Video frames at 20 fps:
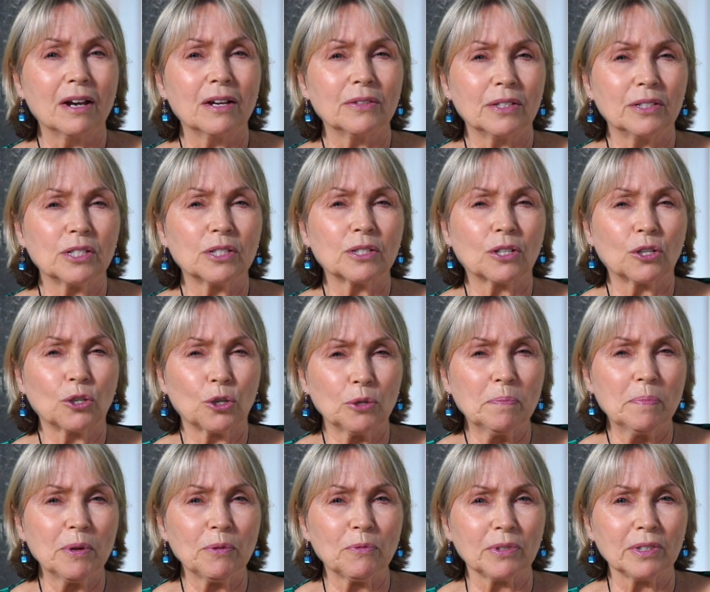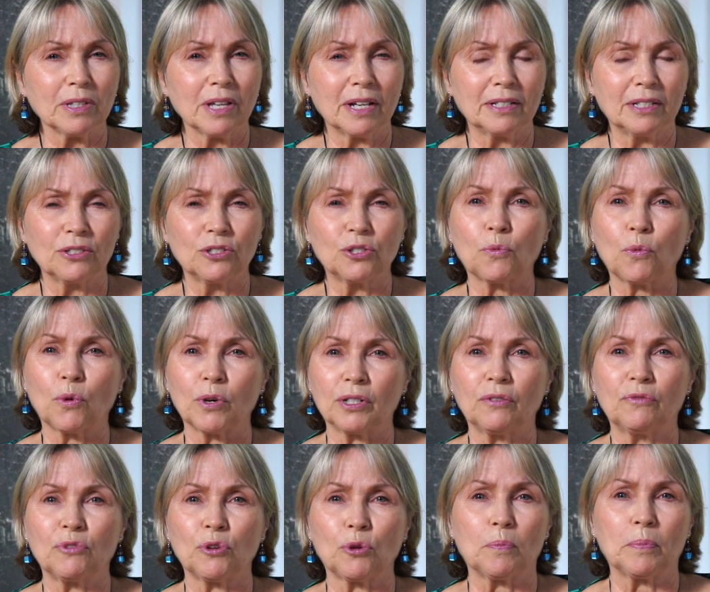then it could be related to one
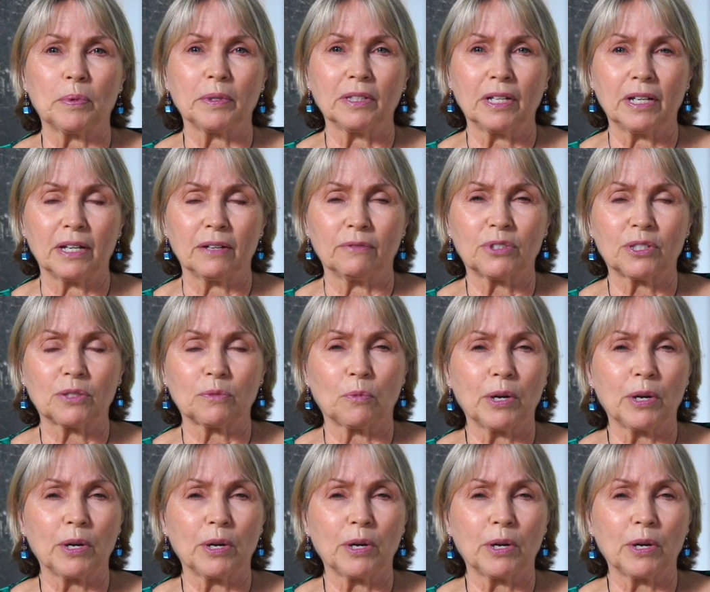of your beliefs.